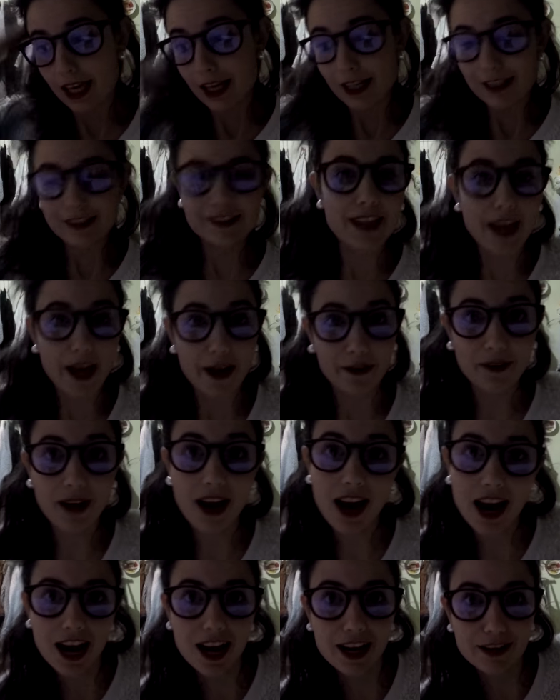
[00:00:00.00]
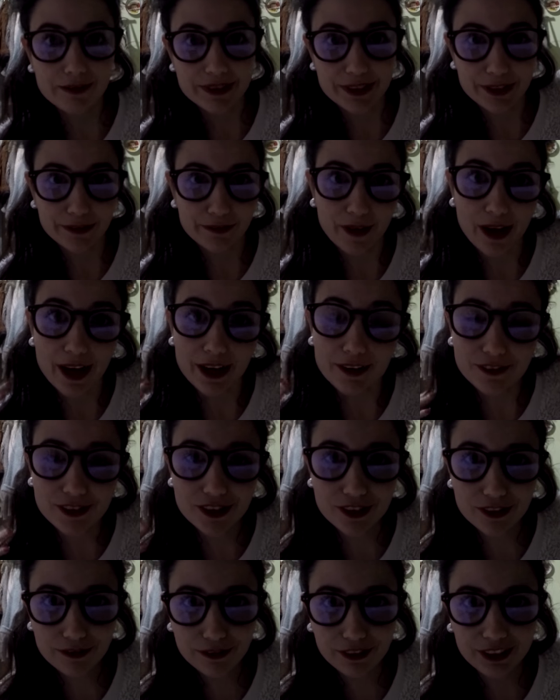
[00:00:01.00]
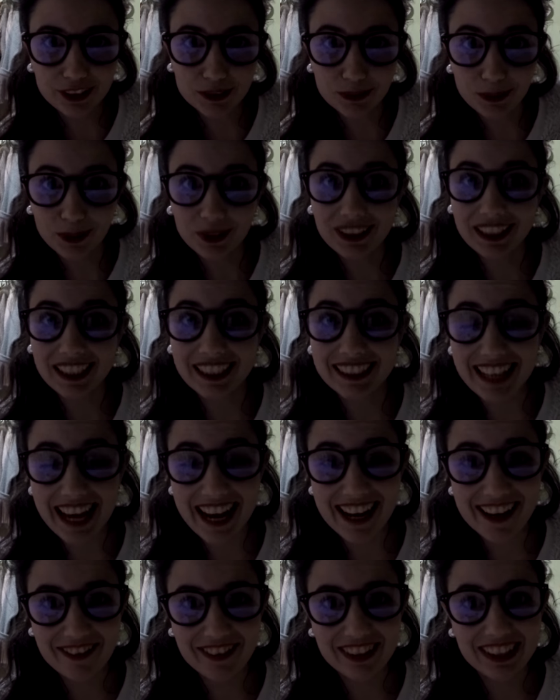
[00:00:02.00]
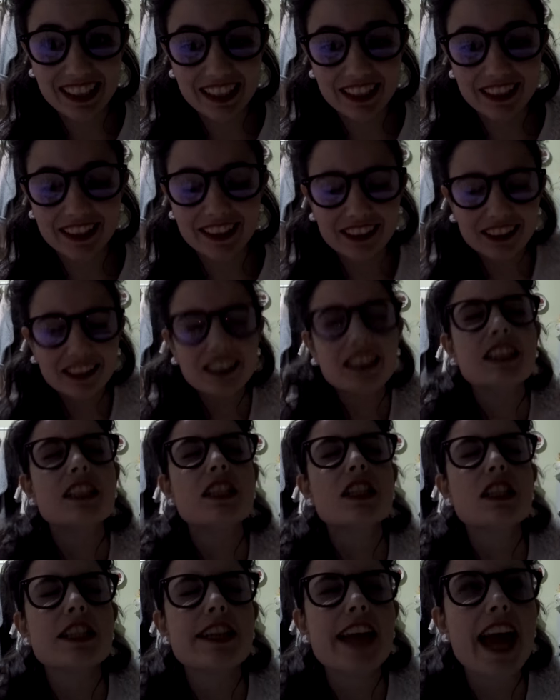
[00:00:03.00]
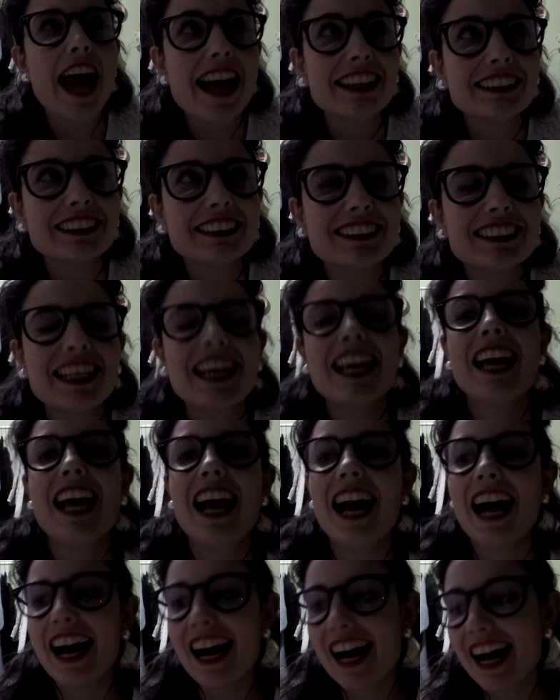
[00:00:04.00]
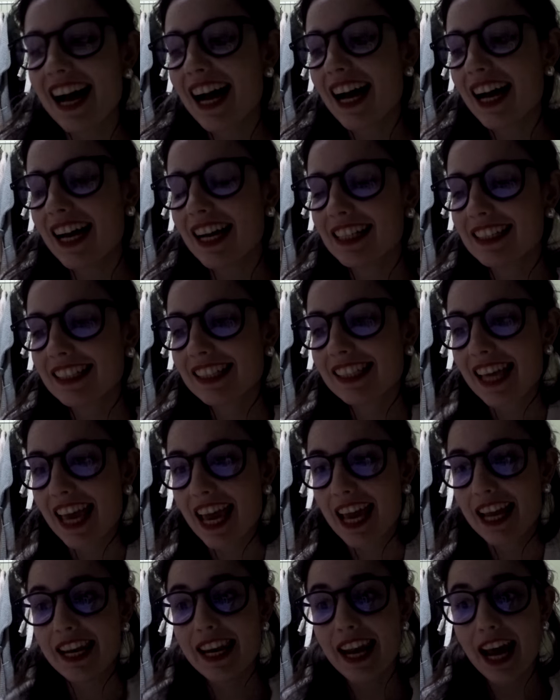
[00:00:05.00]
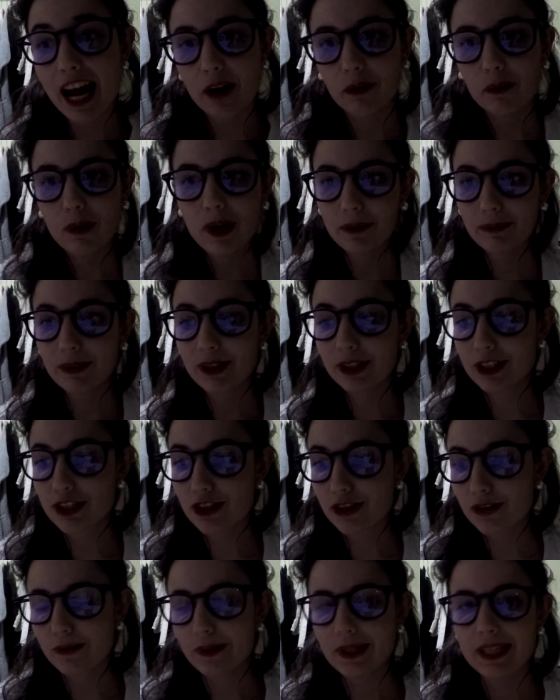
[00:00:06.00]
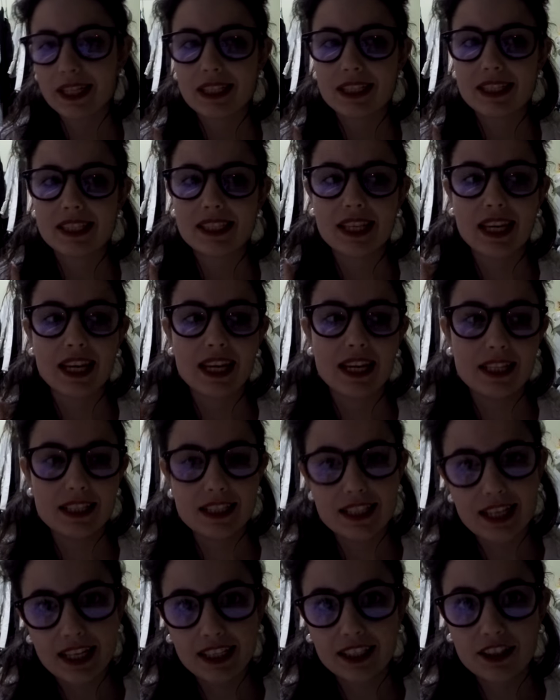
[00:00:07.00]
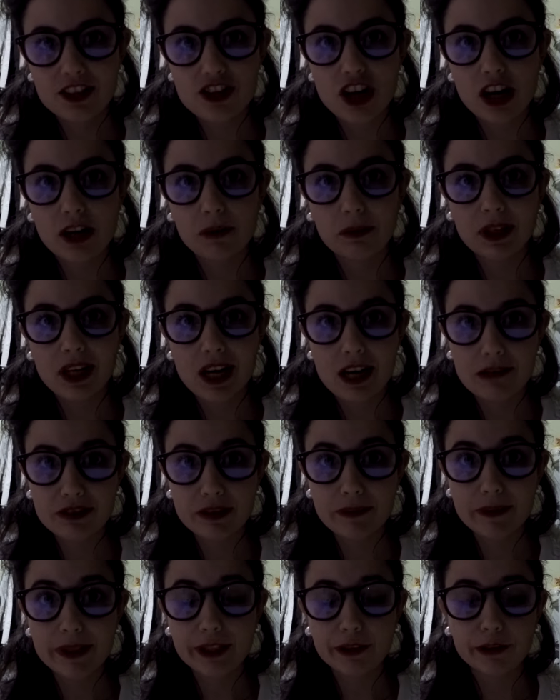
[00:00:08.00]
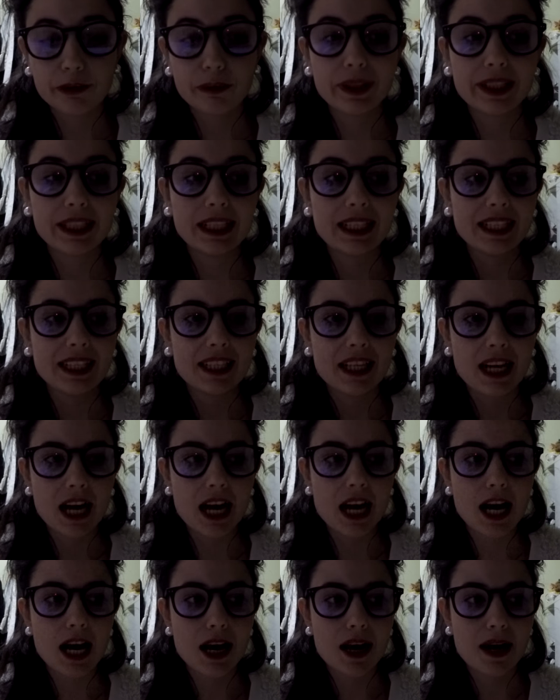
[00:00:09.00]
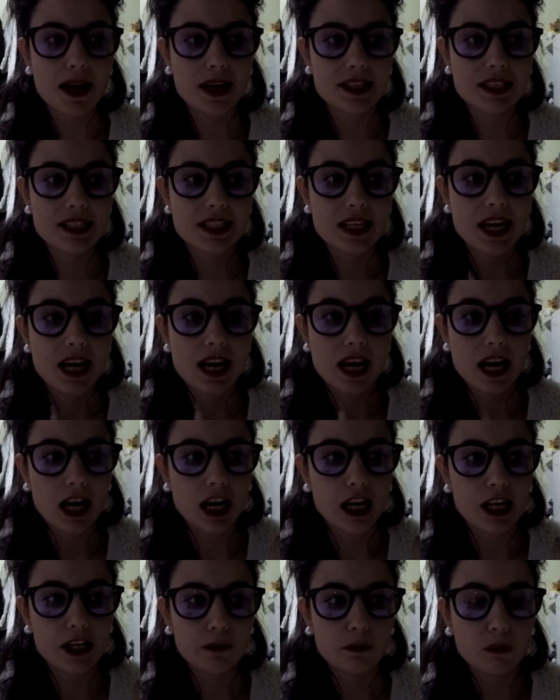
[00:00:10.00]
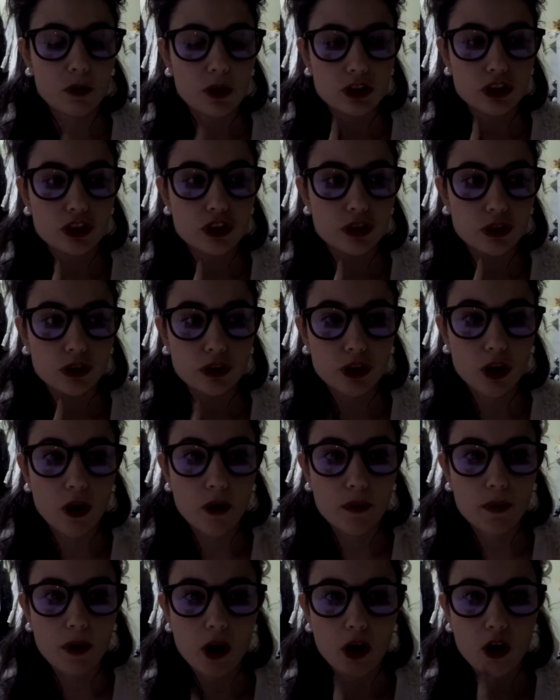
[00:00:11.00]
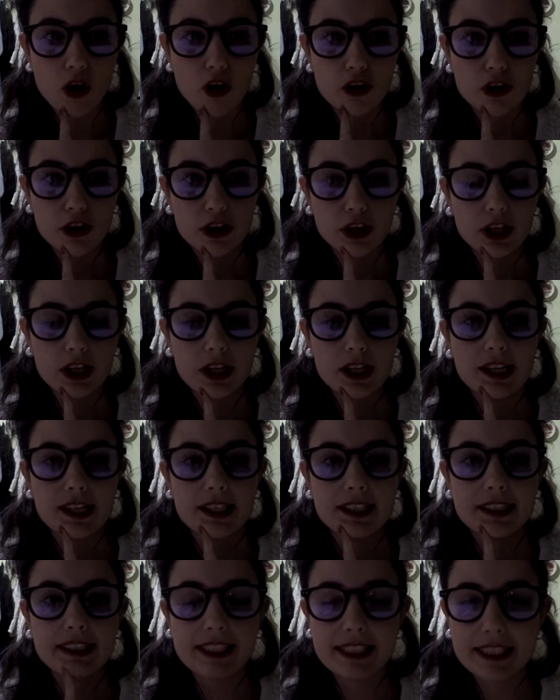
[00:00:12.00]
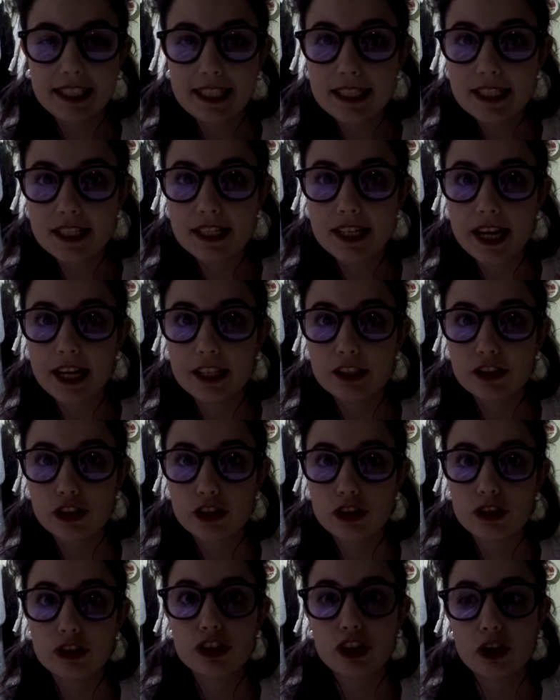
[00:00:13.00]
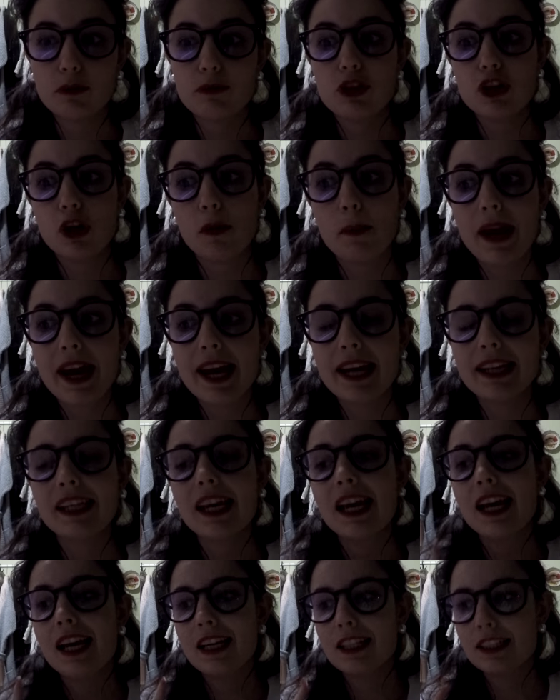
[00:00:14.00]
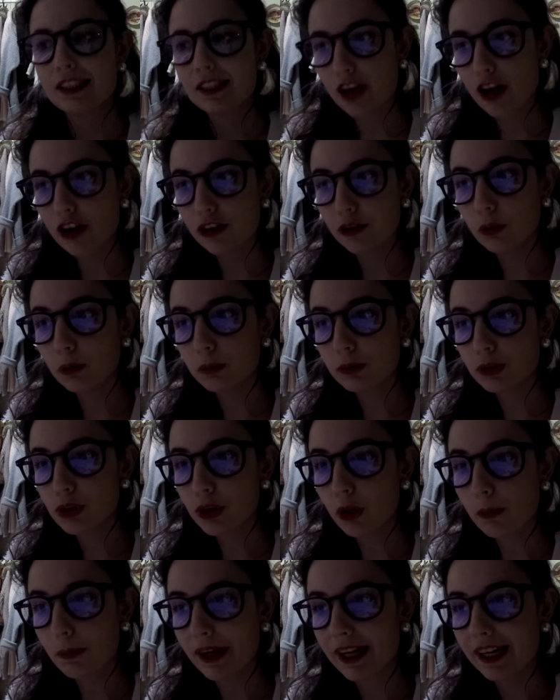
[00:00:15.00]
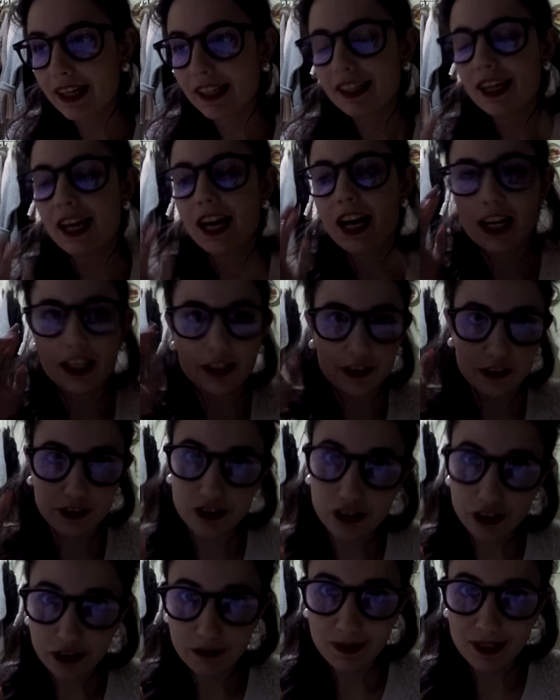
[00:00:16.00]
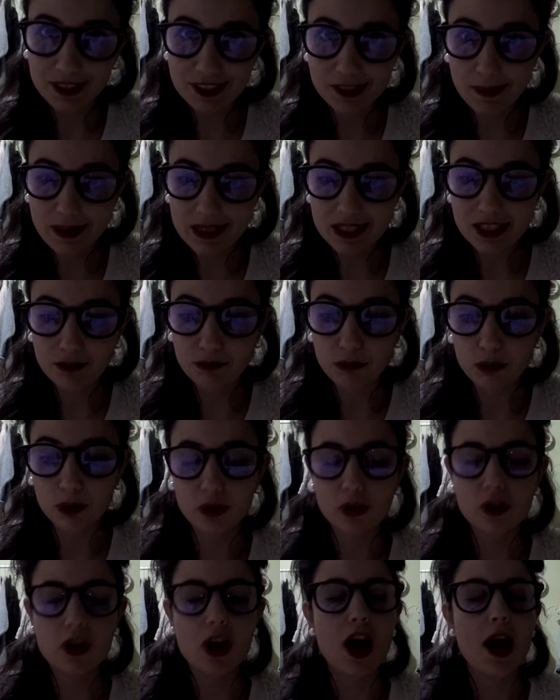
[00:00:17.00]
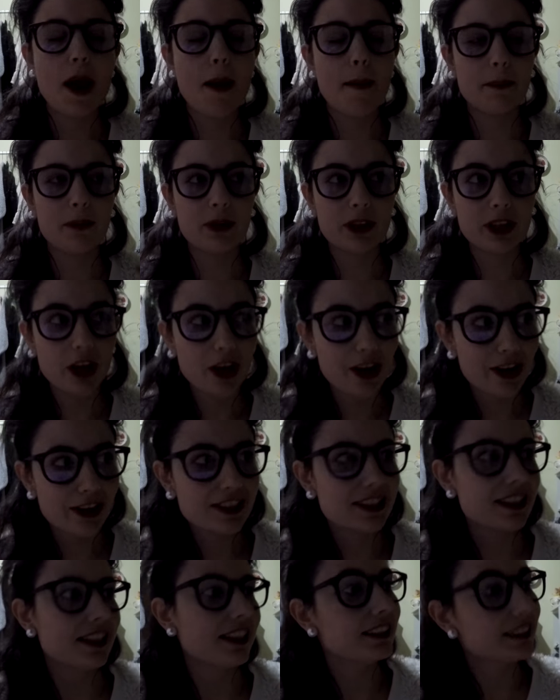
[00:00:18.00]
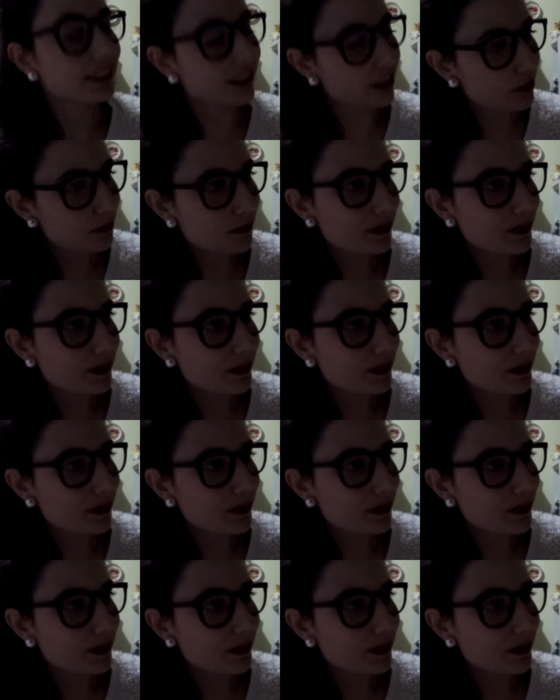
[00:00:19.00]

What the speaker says: So I've survived to the first working day of the year, yes, and now what I'm gonna do is take a shower, have something quickly, and I want to go on the internet to do some shopping. It's not a normal shopping, I know it's gonna be an expensive one, because it's gonna